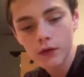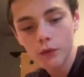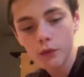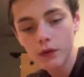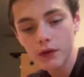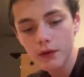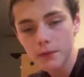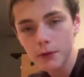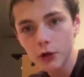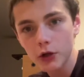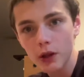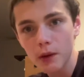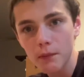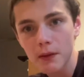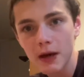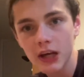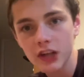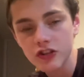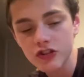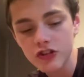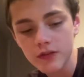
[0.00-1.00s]
with a burning
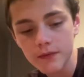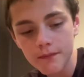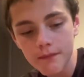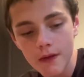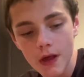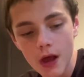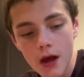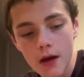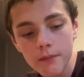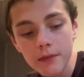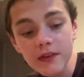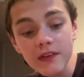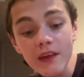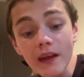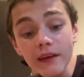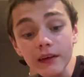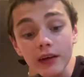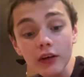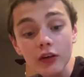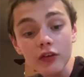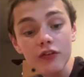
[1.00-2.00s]
passion. But
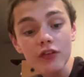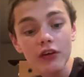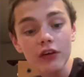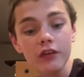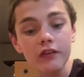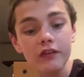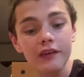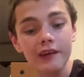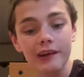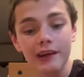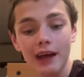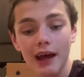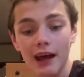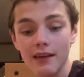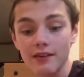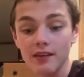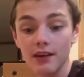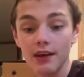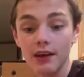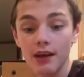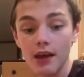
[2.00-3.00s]
then there are songs like
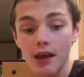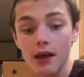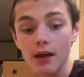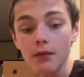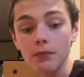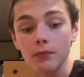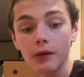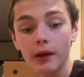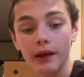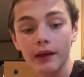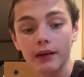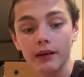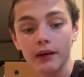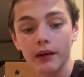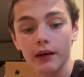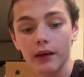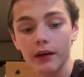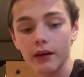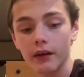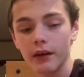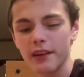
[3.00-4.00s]
As I Am, like
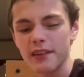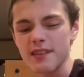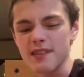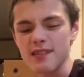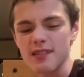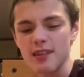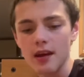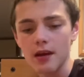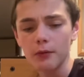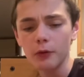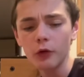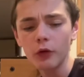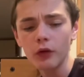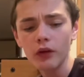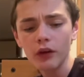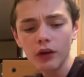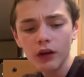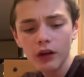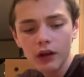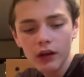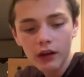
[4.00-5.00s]
uh, Unstable,
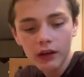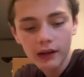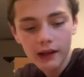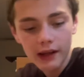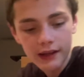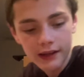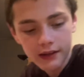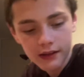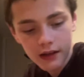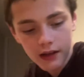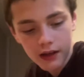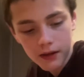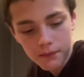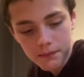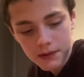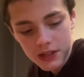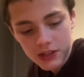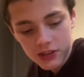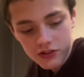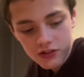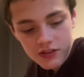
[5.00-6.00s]
like uh,
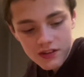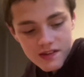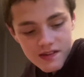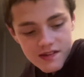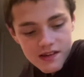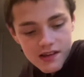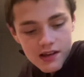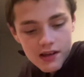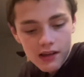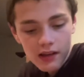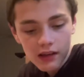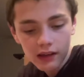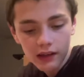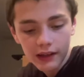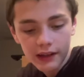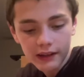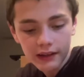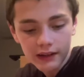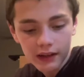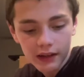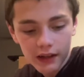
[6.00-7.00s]
Peaches,
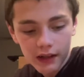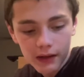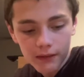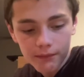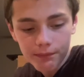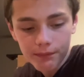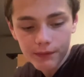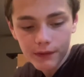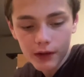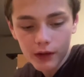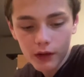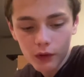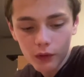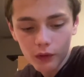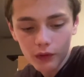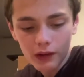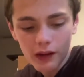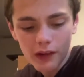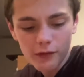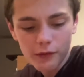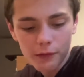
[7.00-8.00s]
like um, Oh,
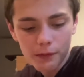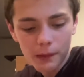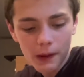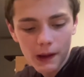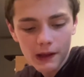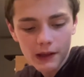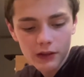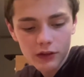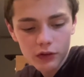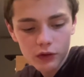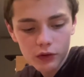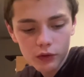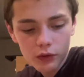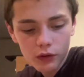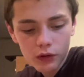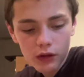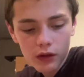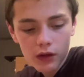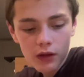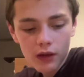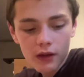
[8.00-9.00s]
Love by
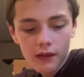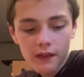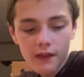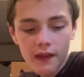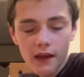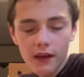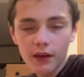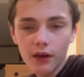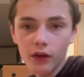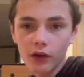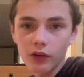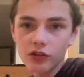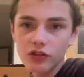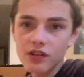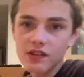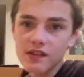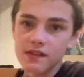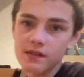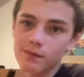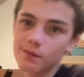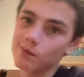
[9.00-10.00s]
You, that are
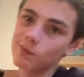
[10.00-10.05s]
just